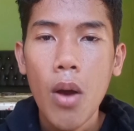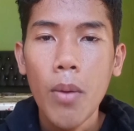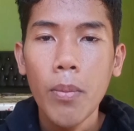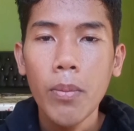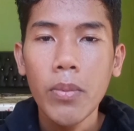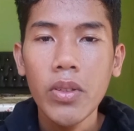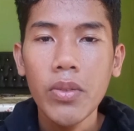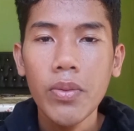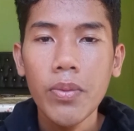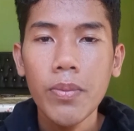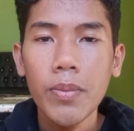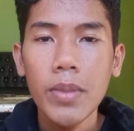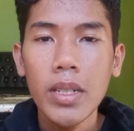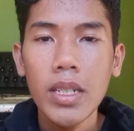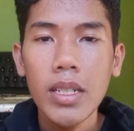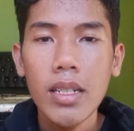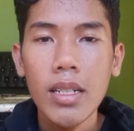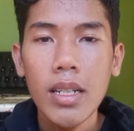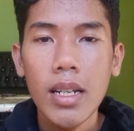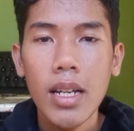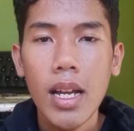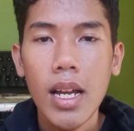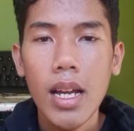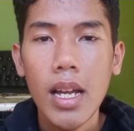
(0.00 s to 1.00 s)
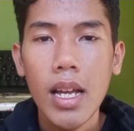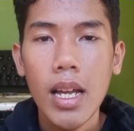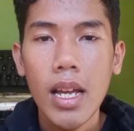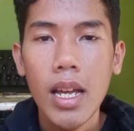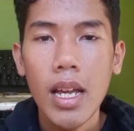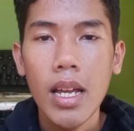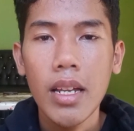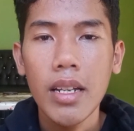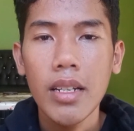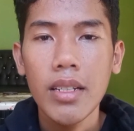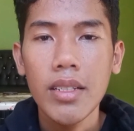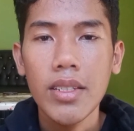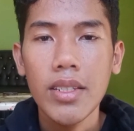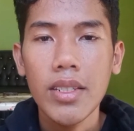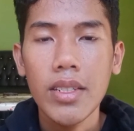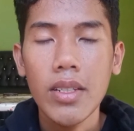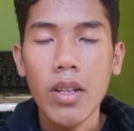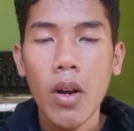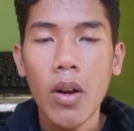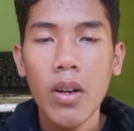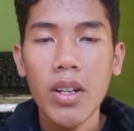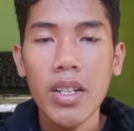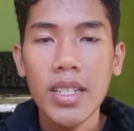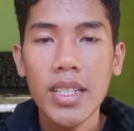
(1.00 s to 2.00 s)
Movement
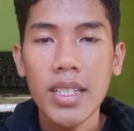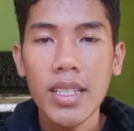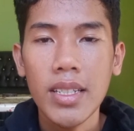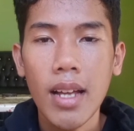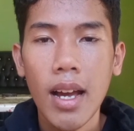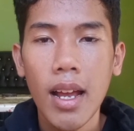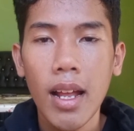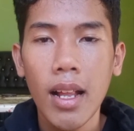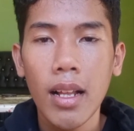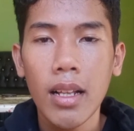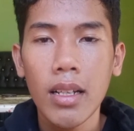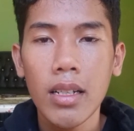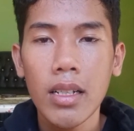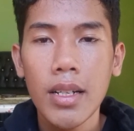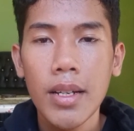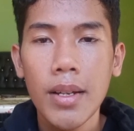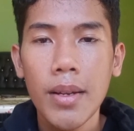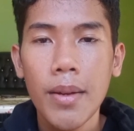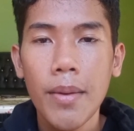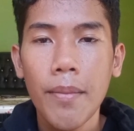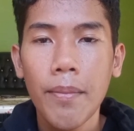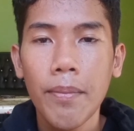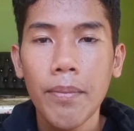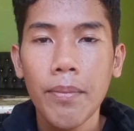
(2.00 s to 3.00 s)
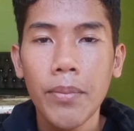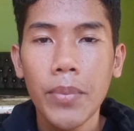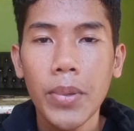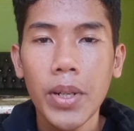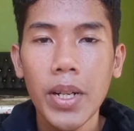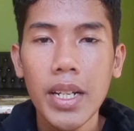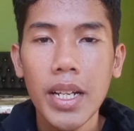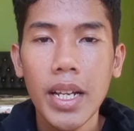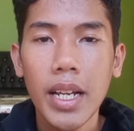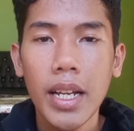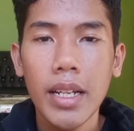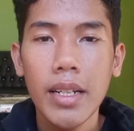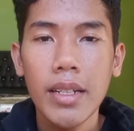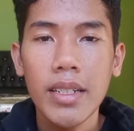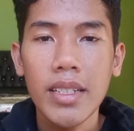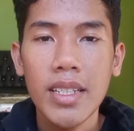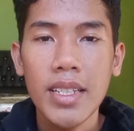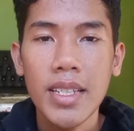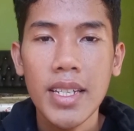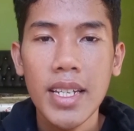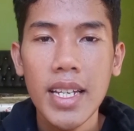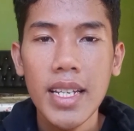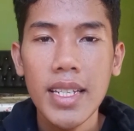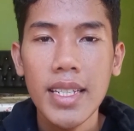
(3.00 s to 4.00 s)
or style. Bread and
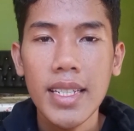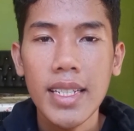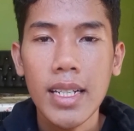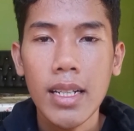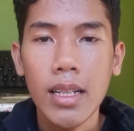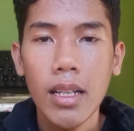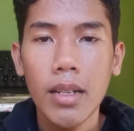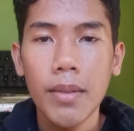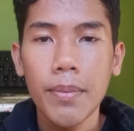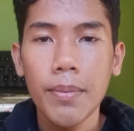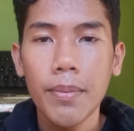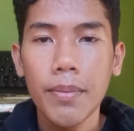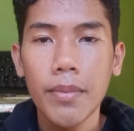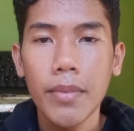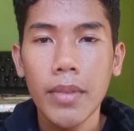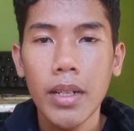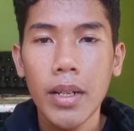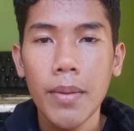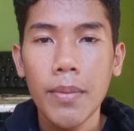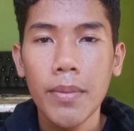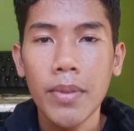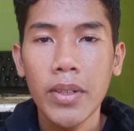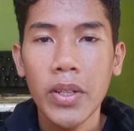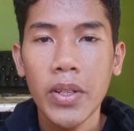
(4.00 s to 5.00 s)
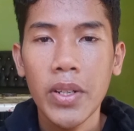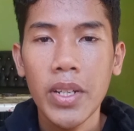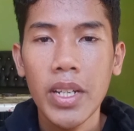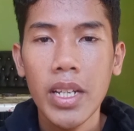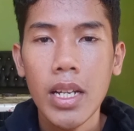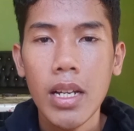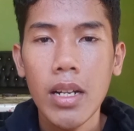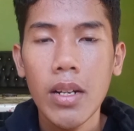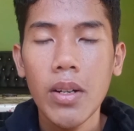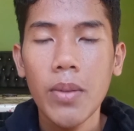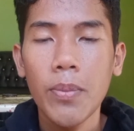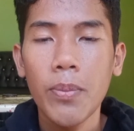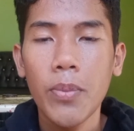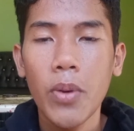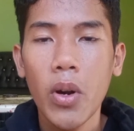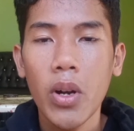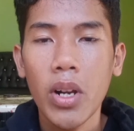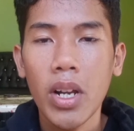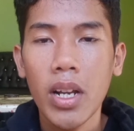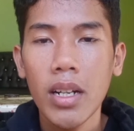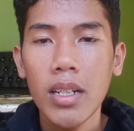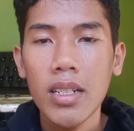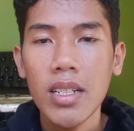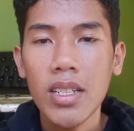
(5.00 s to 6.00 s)
Cheese Club,
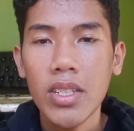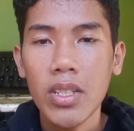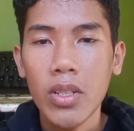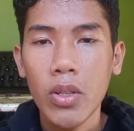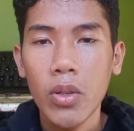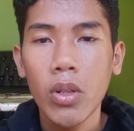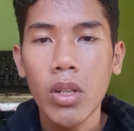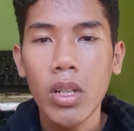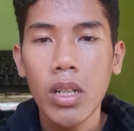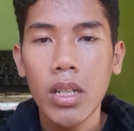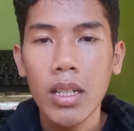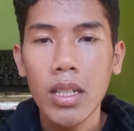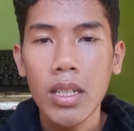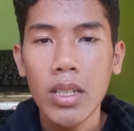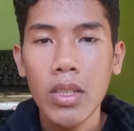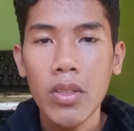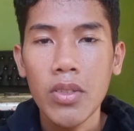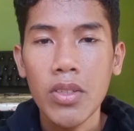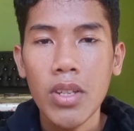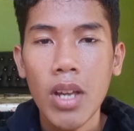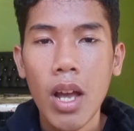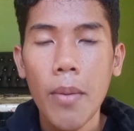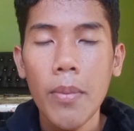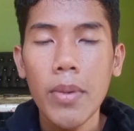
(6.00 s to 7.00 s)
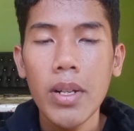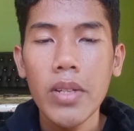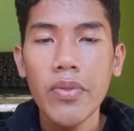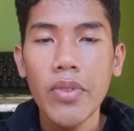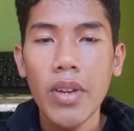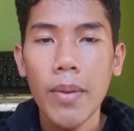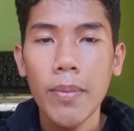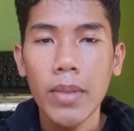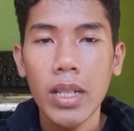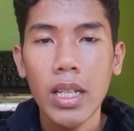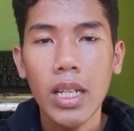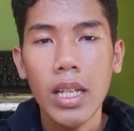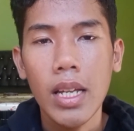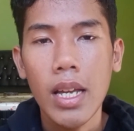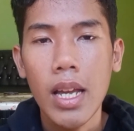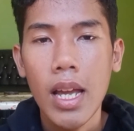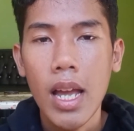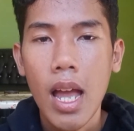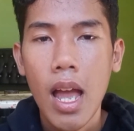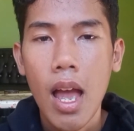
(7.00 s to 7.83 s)
Knickerbocker School, Notable Family.